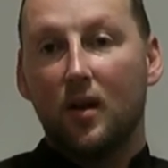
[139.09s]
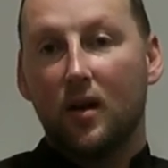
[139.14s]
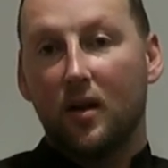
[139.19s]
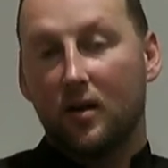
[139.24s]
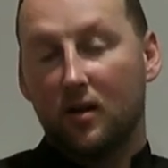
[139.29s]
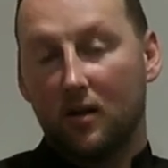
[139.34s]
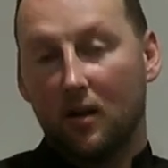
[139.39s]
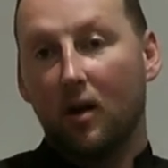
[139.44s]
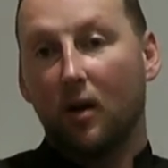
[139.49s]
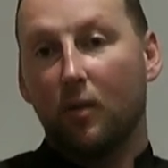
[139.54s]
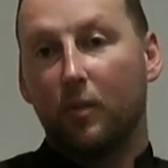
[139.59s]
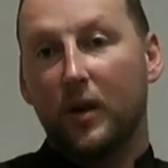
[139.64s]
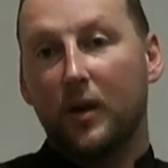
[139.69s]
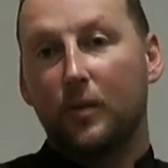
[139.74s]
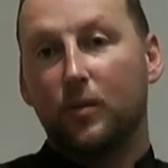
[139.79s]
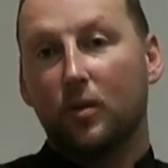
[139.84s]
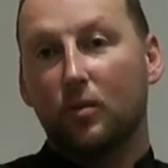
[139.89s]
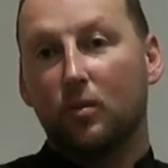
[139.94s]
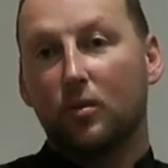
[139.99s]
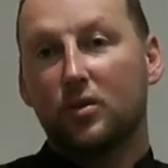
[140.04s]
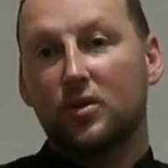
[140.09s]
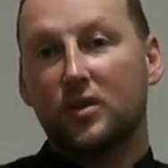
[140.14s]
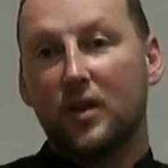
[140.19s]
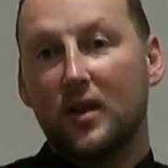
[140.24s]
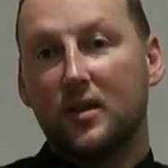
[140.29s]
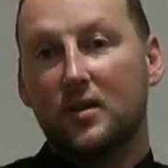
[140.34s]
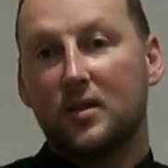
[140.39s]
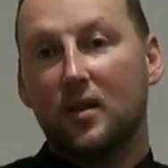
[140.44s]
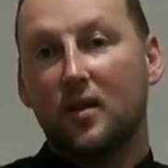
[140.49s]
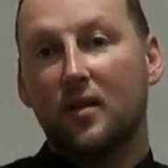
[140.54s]
And a lot of people will
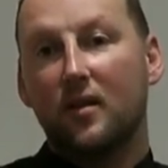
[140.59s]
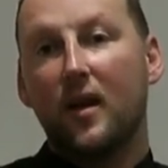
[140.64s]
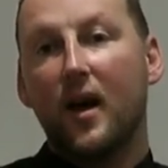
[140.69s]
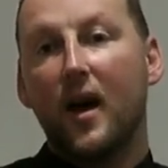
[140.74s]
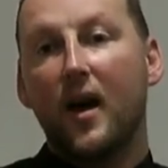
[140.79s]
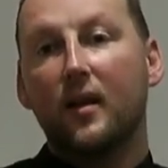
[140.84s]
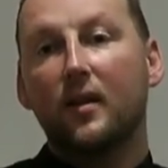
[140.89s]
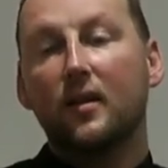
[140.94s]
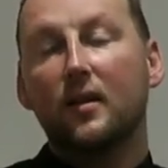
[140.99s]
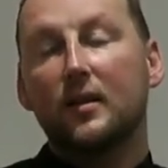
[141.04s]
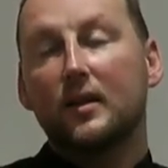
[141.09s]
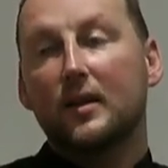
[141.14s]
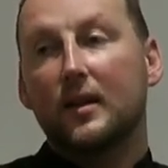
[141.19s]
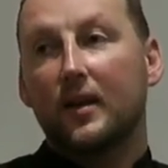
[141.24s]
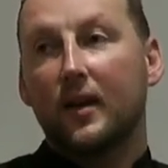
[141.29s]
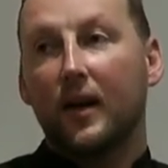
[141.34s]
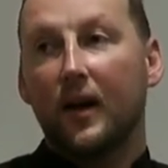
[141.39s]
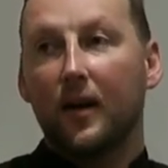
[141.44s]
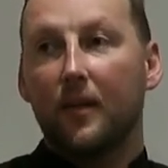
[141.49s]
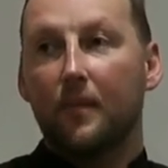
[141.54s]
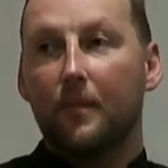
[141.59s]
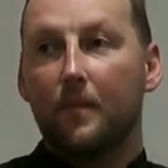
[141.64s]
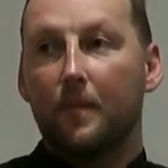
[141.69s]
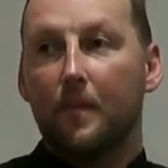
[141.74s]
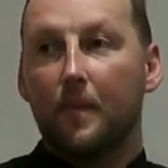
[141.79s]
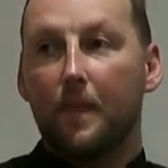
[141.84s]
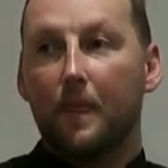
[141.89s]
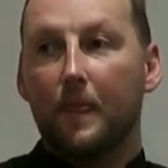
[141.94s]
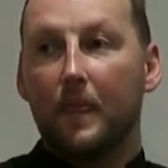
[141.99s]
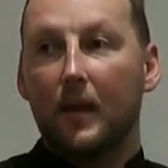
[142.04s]
say to you then that
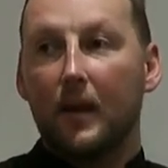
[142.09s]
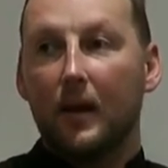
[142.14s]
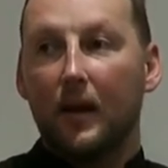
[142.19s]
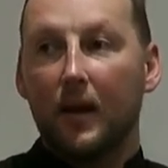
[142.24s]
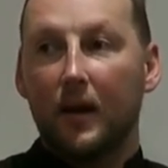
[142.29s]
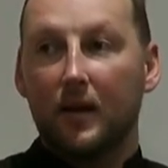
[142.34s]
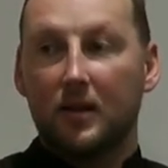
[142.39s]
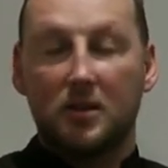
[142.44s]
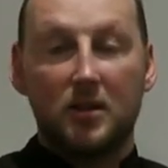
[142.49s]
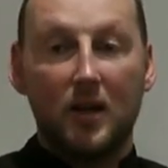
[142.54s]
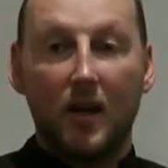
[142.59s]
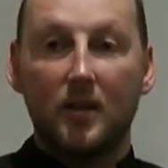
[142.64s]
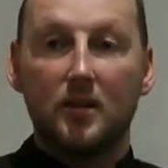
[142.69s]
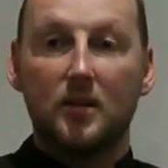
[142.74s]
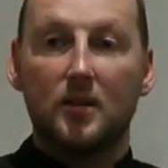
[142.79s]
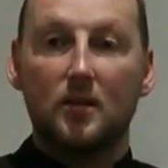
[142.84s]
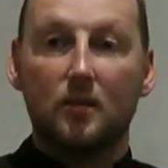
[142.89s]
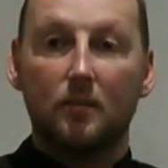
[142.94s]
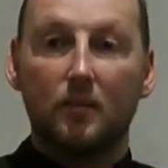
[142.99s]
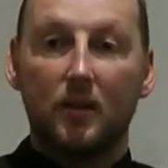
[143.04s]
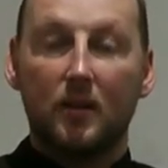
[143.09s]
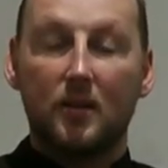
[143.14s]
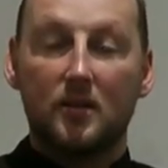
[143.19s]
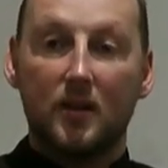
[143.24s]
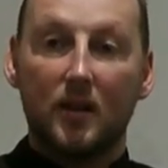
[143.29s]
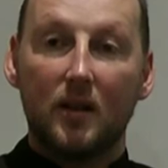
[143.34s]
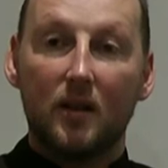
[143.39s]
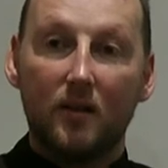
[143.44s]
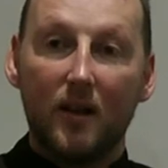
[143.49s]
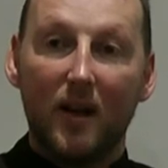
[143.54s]
it changes them, because
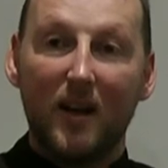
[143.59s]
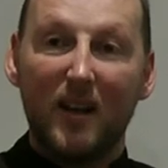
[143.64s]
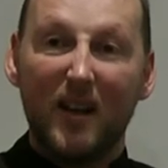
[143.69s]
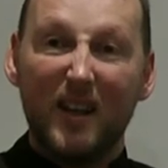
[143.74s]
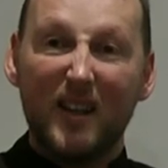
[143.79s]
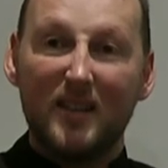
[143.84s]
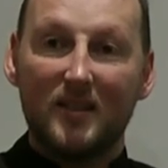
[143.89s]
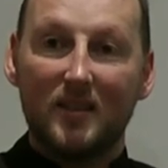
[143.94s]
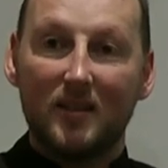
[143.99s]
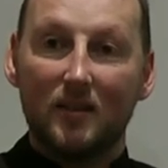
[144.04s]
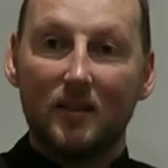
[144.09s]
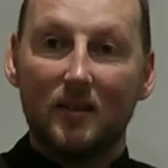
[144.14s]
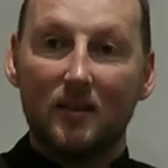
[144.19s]
they can then eat.